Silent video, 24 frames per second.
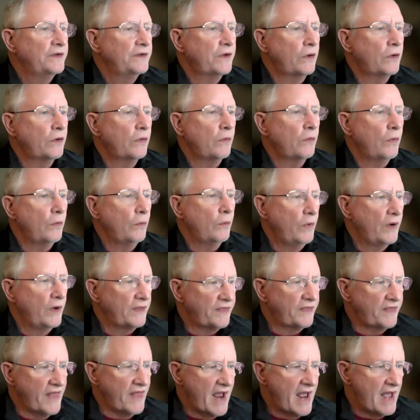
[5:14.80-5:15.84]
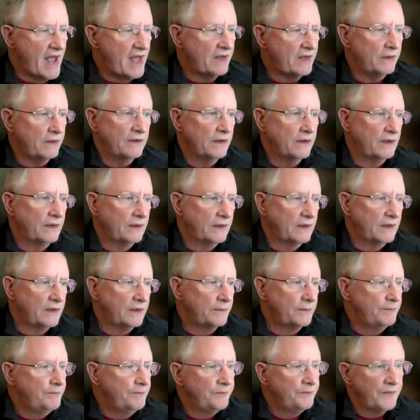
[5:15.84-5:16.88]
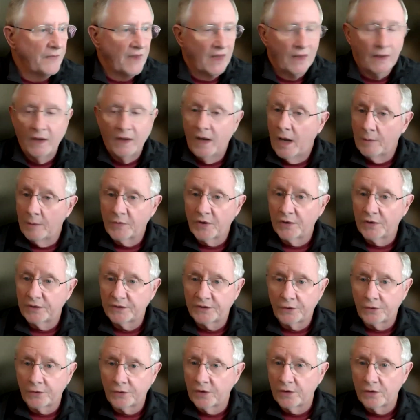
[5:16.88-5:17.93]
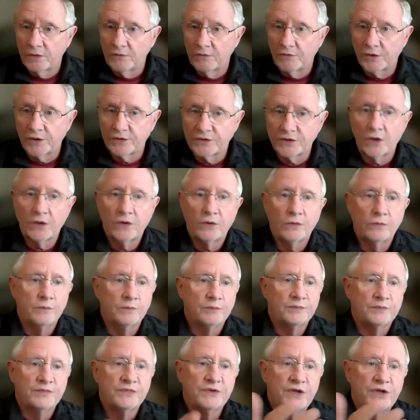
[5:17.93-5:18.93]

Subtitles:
So with that, I'm going to turn it over to Joe.